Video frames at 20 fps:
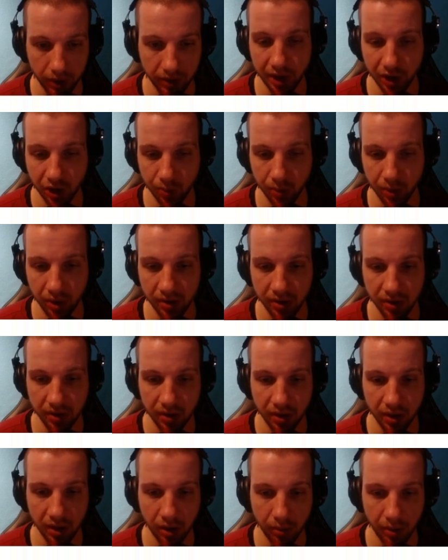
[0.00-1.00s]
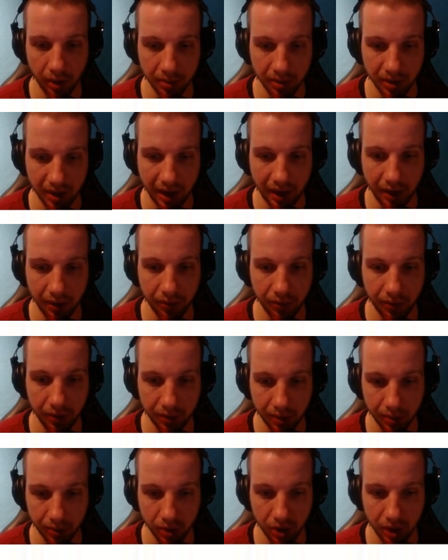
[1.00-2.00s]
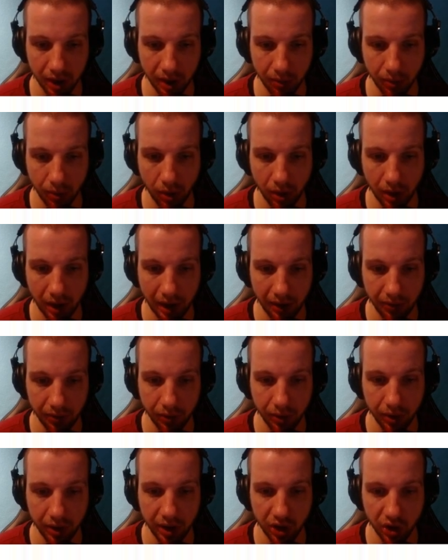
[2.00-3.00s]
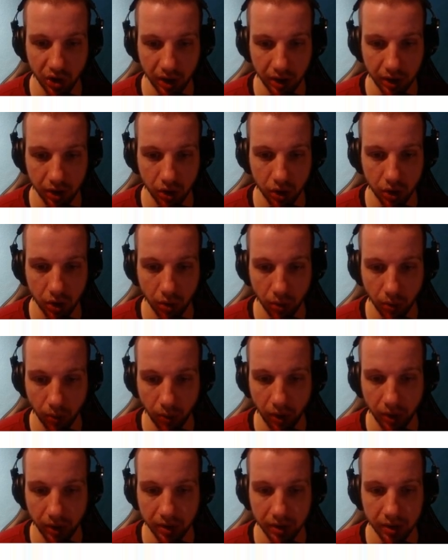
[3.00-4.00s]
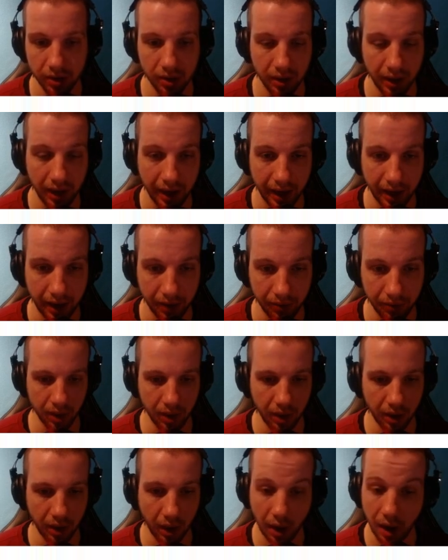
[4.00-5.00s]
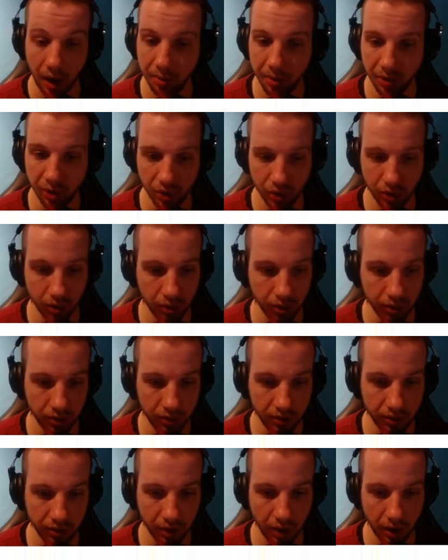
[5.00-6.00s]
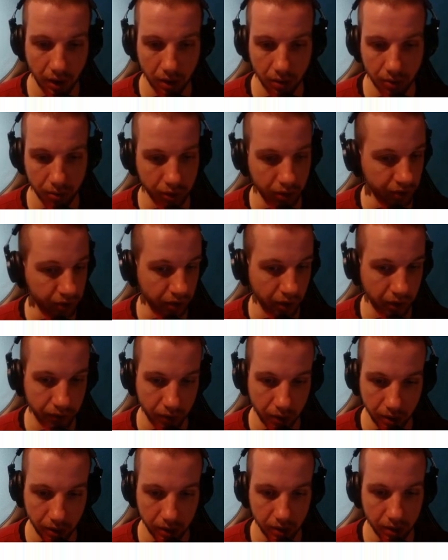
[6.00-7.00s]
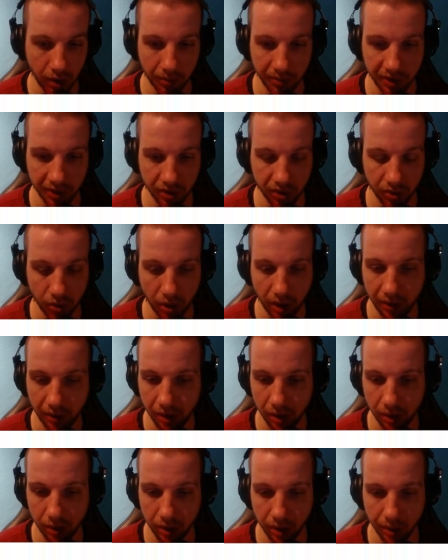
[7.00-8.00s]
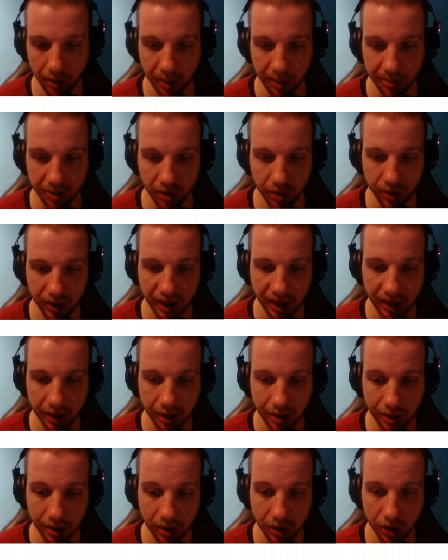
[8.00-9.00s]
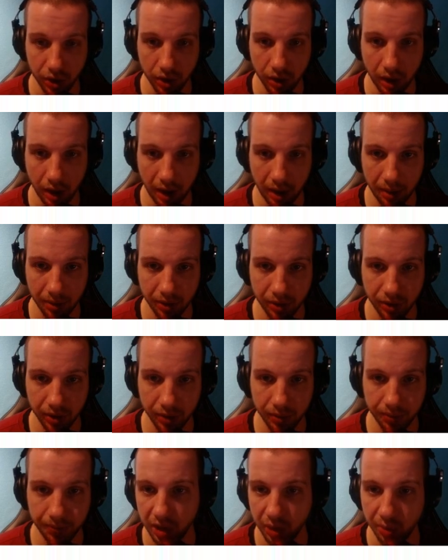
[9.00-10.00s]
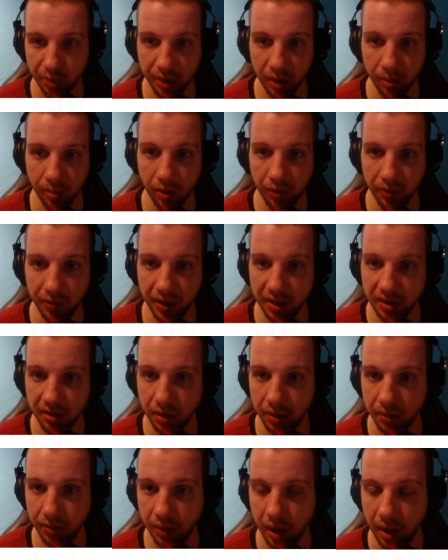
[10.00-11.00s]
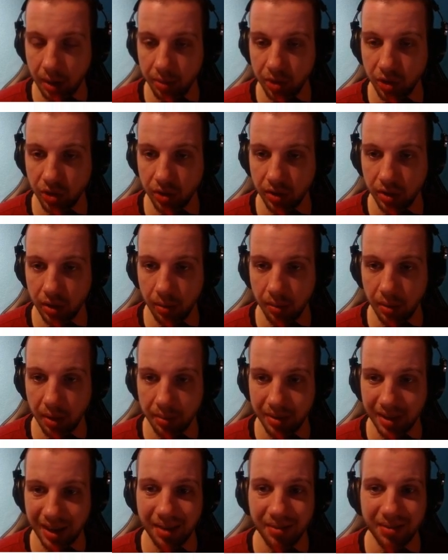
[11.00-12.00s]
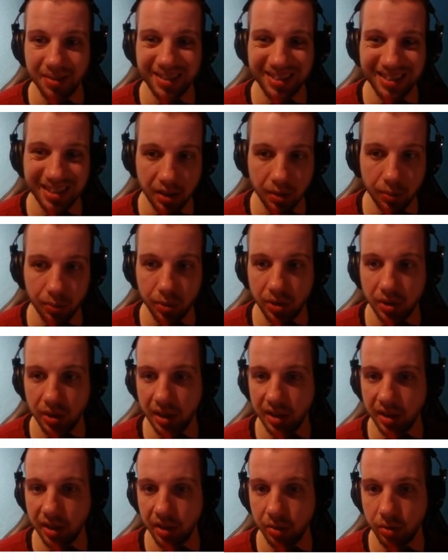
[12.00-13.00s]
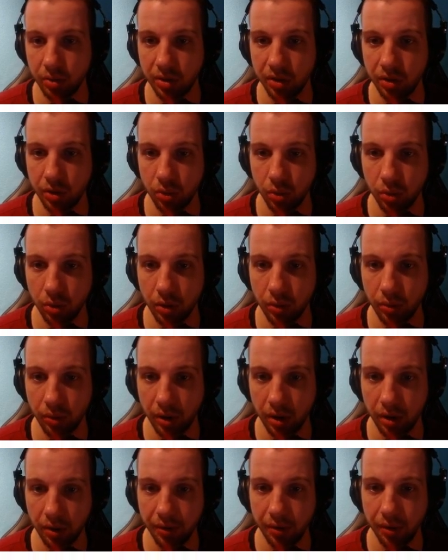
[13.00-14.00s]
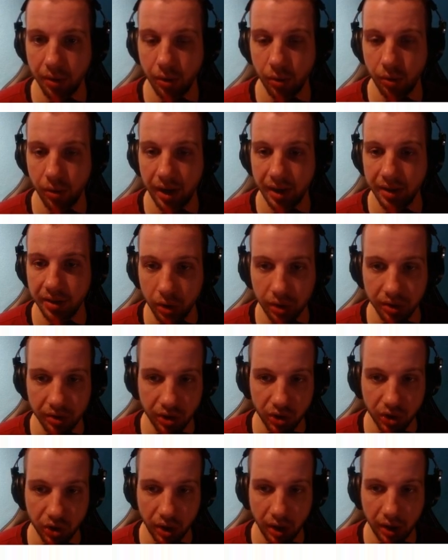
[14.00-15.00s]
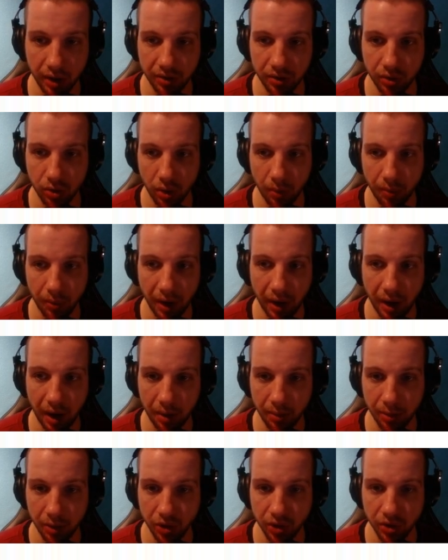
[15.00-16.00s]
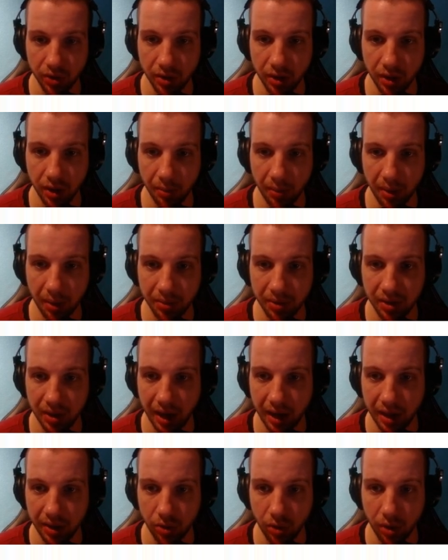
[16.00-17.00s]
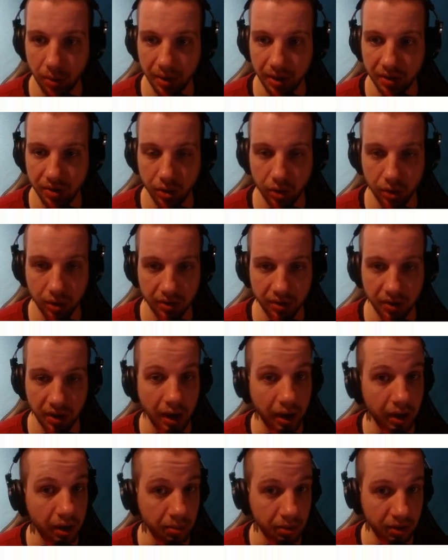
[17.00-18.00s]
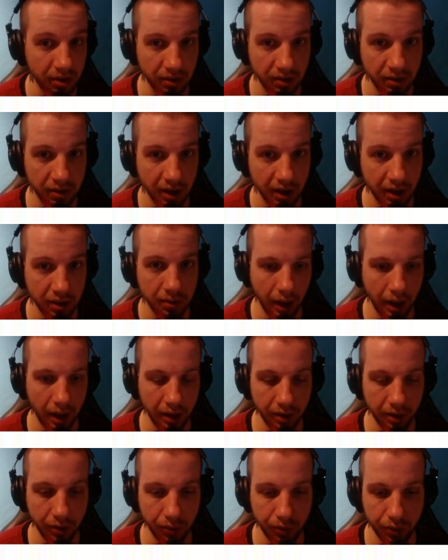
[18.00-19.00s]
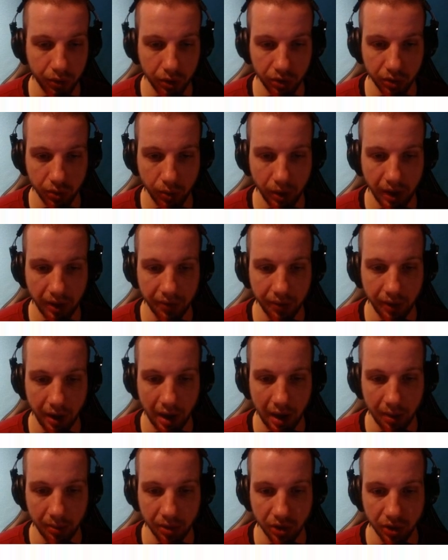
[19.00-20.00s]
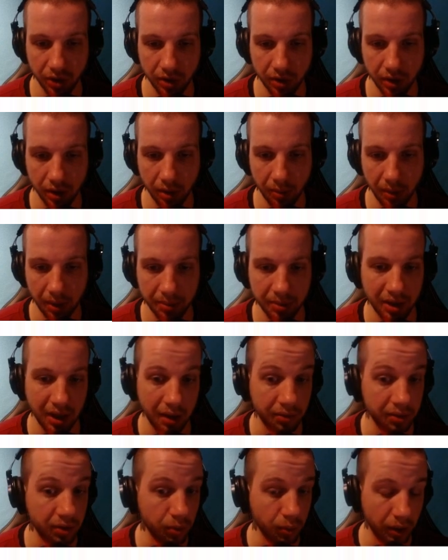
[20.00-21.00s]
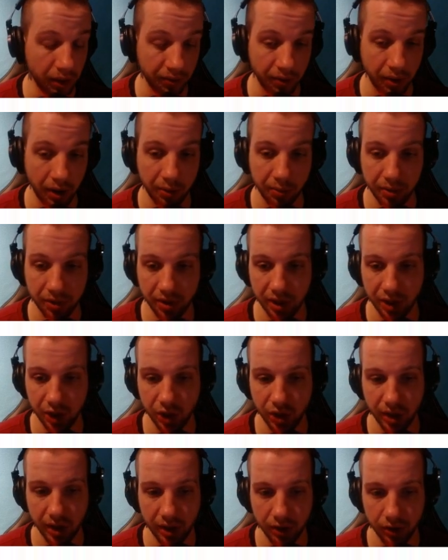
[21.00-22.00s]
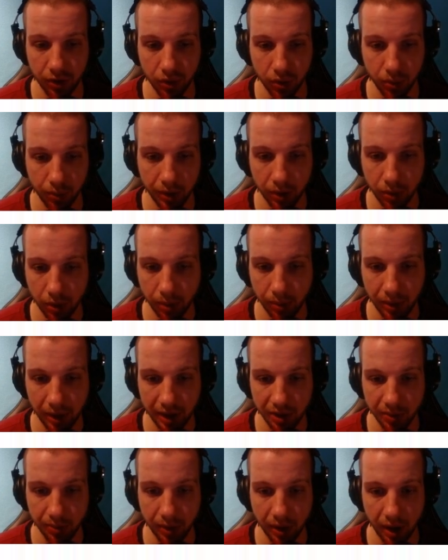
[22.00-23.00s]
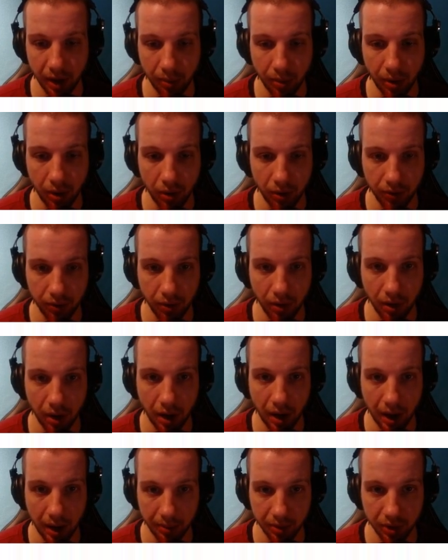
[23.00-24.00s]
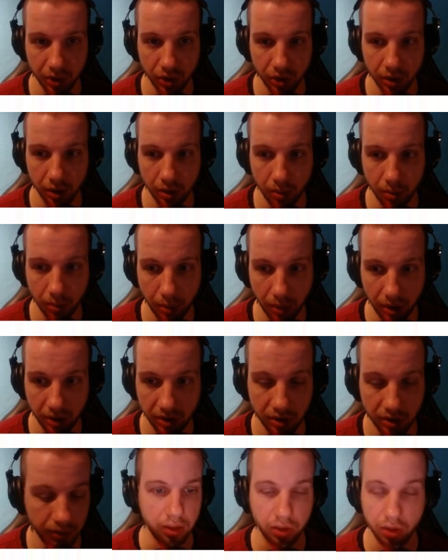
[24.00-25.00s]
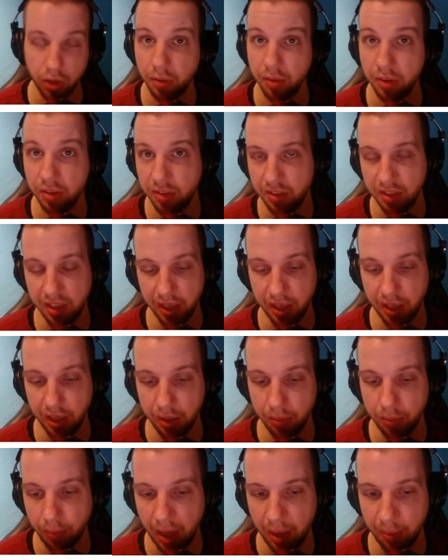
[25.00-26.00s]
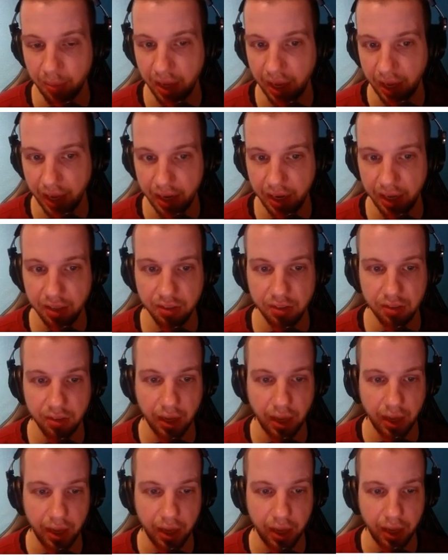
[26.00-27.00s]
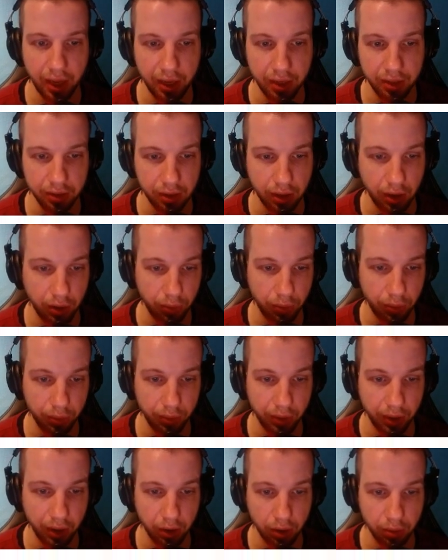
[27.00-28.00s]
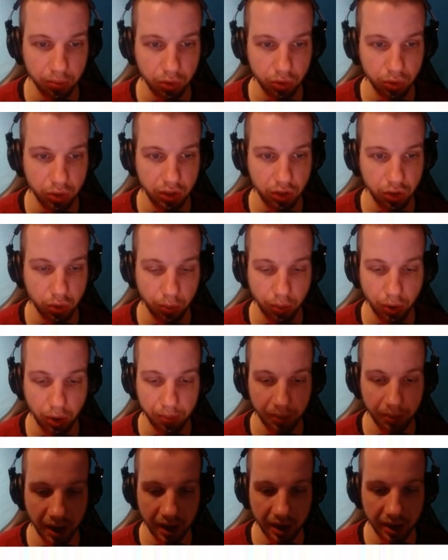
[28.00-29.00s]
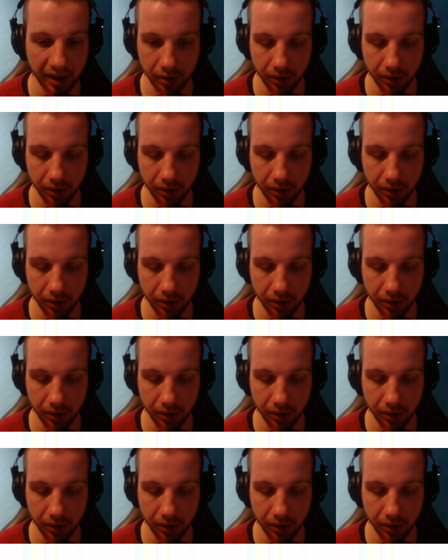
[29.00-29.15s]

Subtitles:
Legion monsters in your maps gain 50% more life for each additional reward they have. The Harbinger nodes are pretty straightforward. Ominous Arrival. Your maps contain an additional Harbinger. Unspeakable Offensive. Harbingers in your maps have 60% increased cooldown recovery rate. Currency shards dropped by Harbingers in your maps can drop as currency items instead. And First Wave. Harbingers in your maps have 25% chance to be replaced by a powerful Harbinger boss. This covers the main mechanics, and now we come to the support mechanic.